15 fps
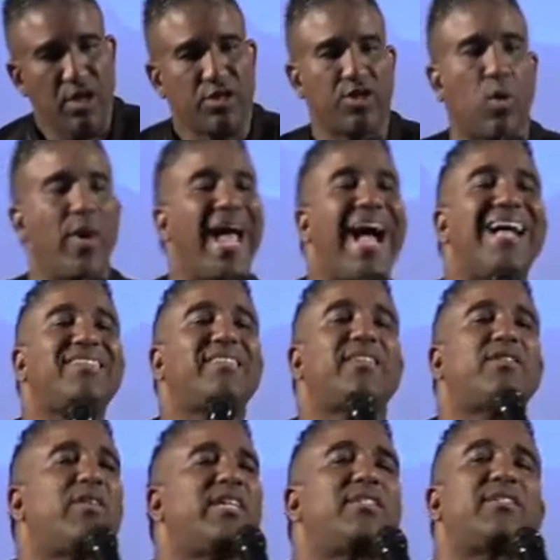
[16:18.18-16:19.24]
So we
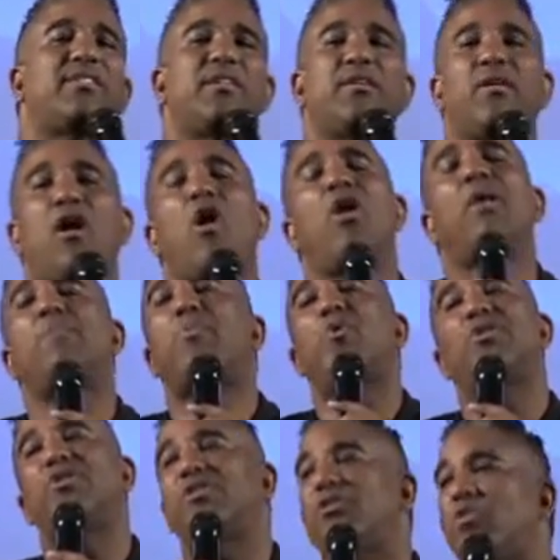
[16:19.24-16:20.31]
ask this
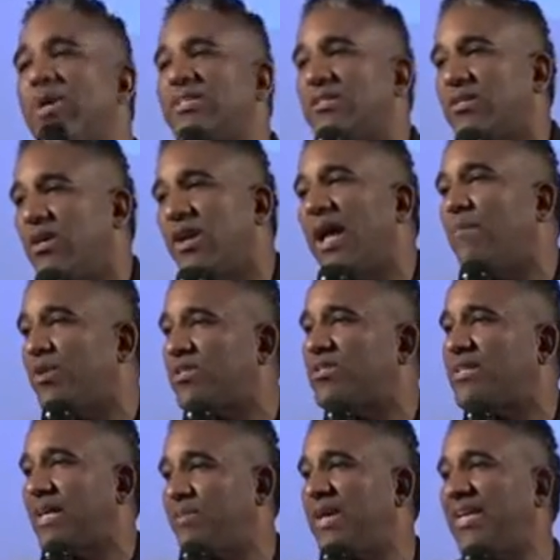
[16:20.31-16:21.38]
all-important question. I
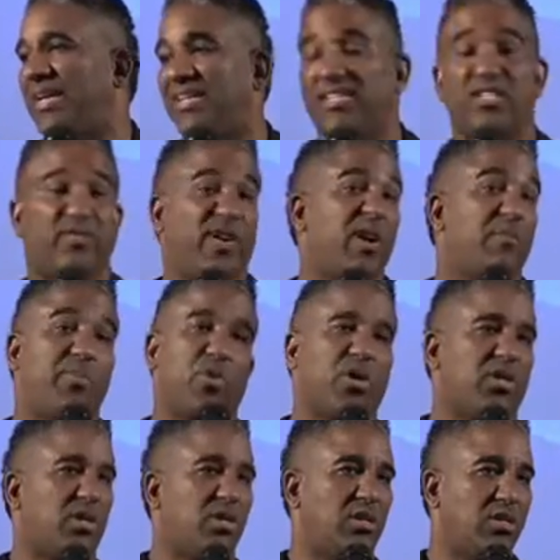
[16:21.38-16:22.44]
must admit that it is very
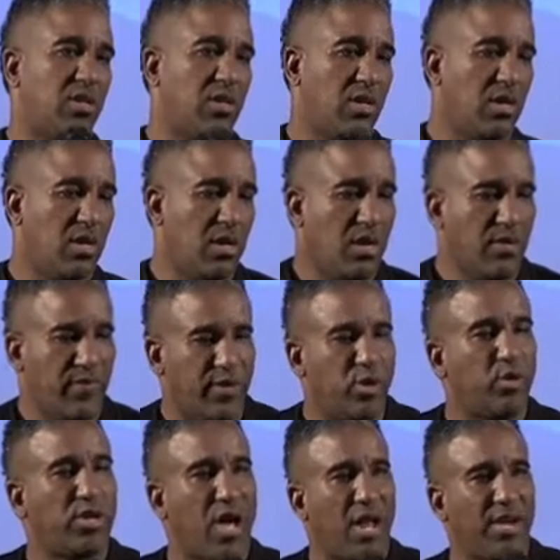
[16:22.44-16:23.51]
important for
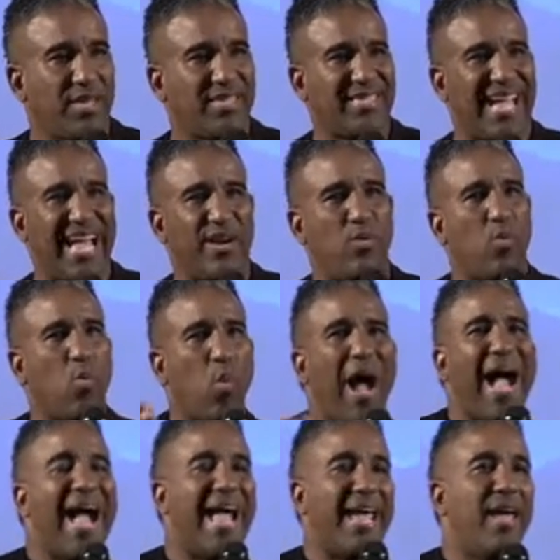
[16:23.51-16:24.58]
you to understand
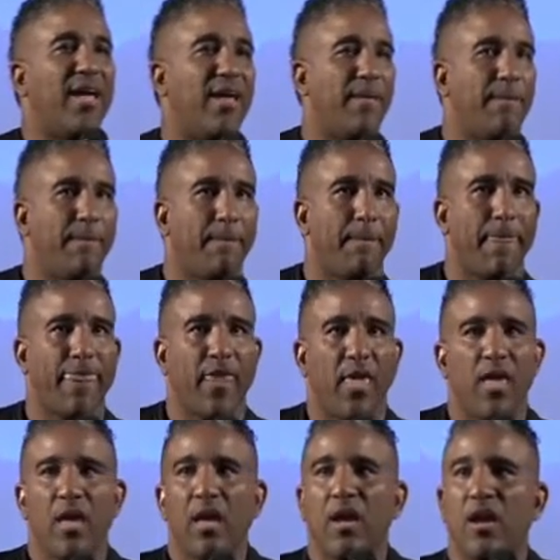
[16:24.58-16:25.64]
why
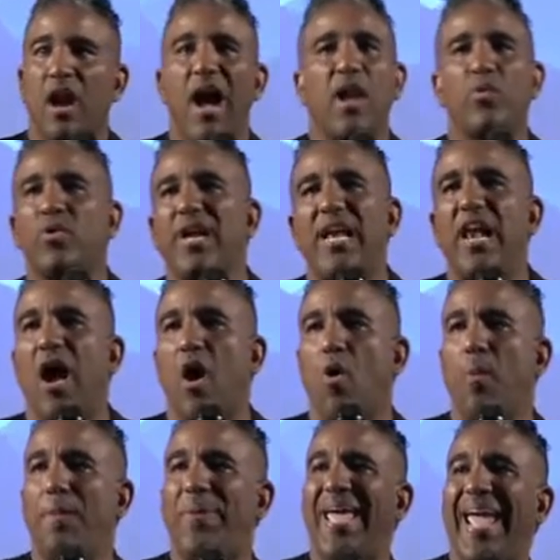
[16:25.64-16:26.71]
God would
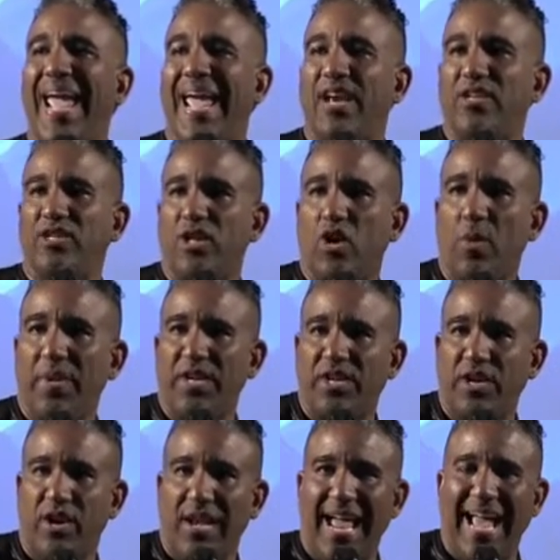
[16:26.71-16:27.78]
allow pain to come into
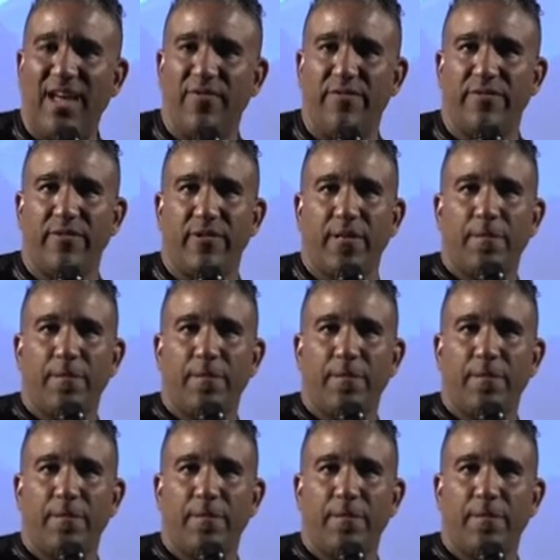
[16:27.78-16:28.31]
your life.